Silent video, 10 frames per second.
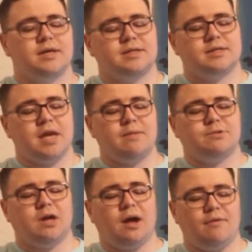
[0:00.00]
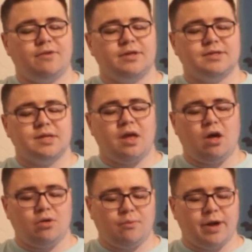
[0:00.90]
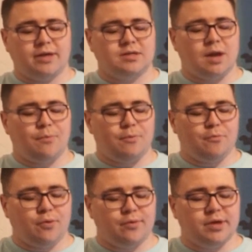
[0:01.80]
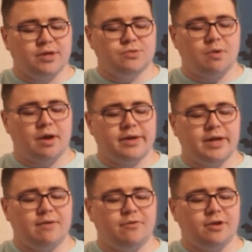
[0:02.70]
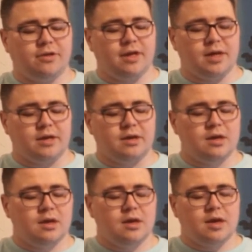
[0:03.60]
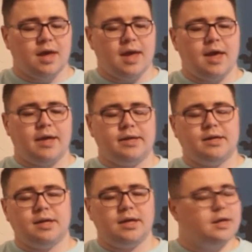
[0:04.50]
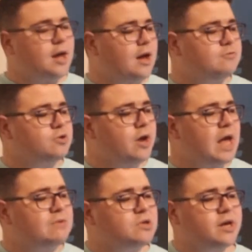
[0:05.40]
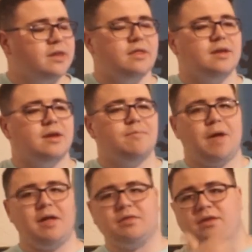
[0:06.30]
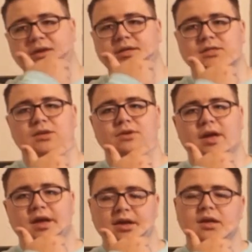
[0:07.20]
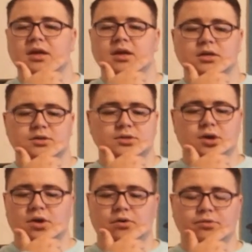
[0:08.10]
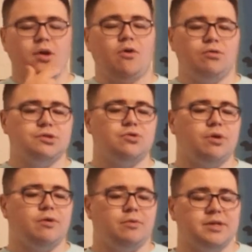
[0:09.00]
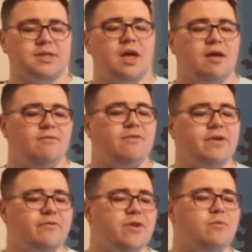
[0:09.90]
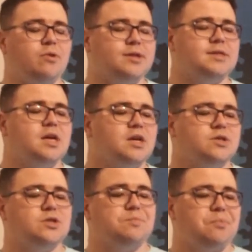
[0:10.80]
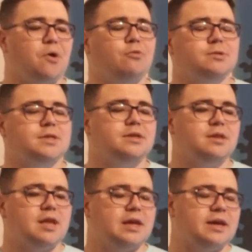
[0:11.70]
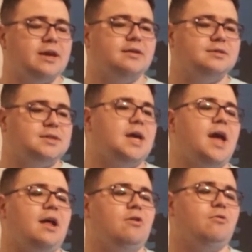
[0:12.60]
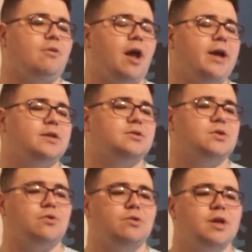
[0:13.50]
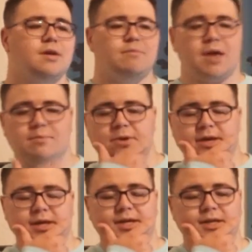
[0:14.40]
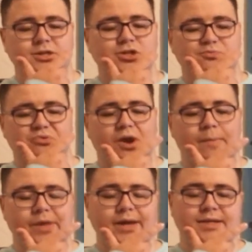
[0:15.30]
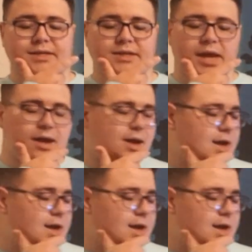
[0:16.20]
escaped obviously all the way on top of Marijois and everything. And God, I'm trying to think about this, okay? So the whole story was Vivi was supposedly dead, right? So maybe she probably escaped.